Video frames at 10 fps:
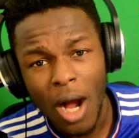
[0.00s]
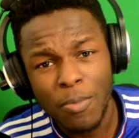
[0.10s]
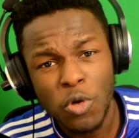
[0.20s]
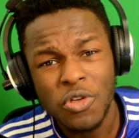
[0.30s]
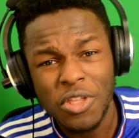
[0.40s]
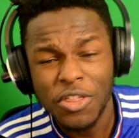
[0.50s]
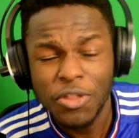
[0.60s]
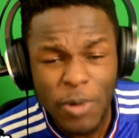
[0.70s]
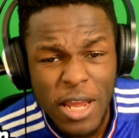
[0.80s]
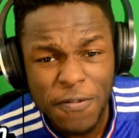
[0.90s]
I'm using the
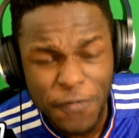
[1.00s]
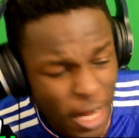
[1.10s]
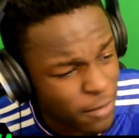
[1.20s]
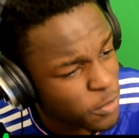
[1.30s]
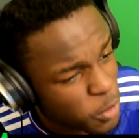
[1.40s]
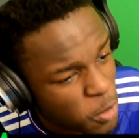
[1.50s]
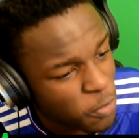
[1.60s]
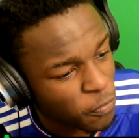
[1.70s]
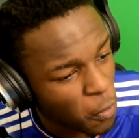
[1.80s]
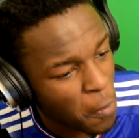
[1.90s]
3-5-2
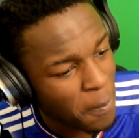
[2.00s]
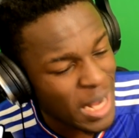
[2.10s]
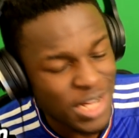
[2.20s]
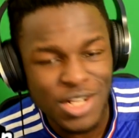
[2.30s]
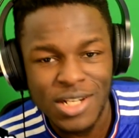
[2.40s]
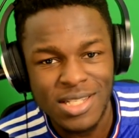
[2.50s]
formation,